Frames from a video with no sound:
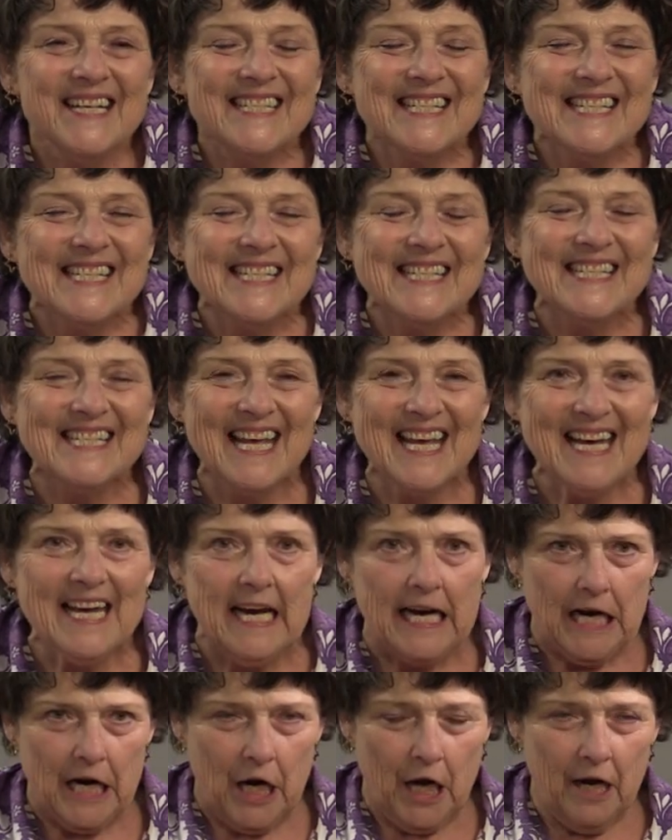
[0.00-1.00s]

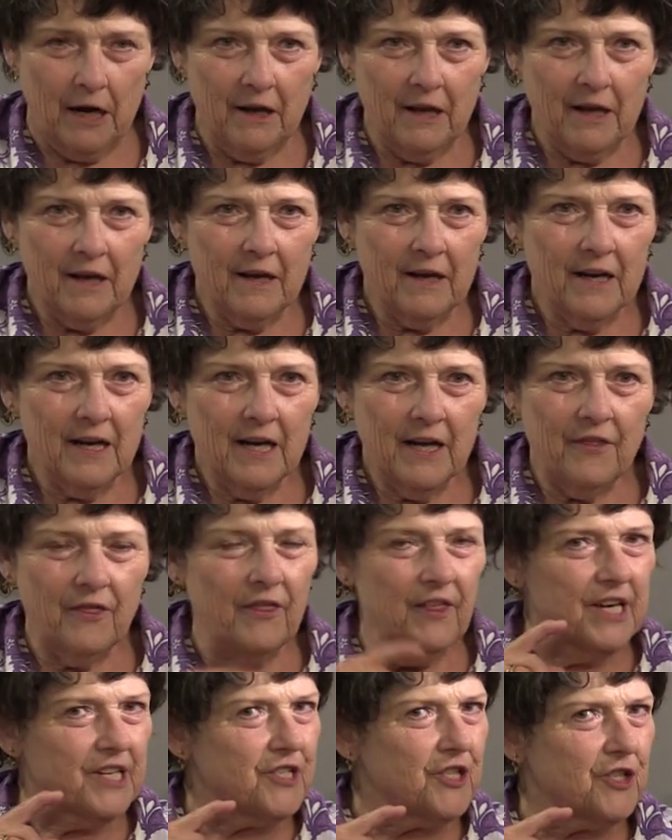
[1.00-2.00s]
sing
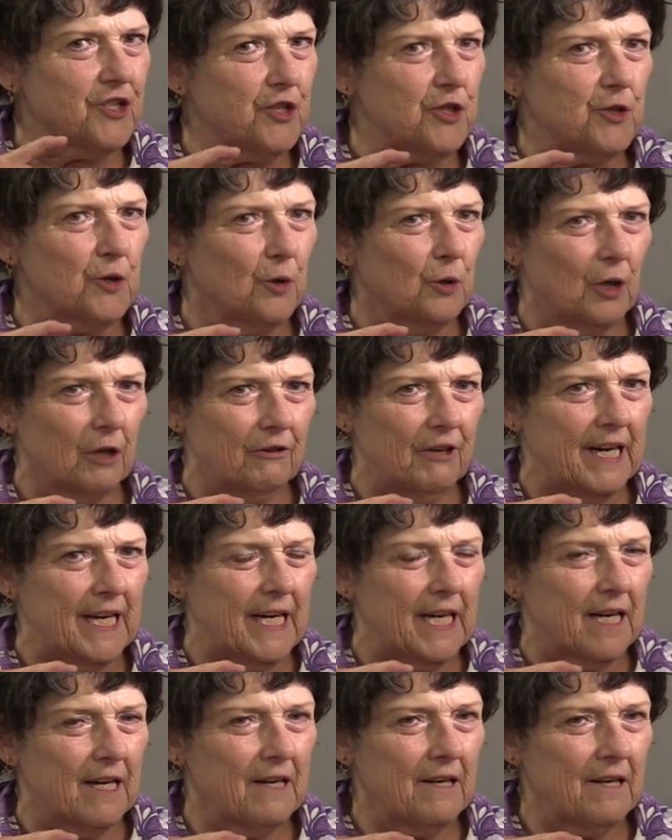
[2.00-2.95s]
this story.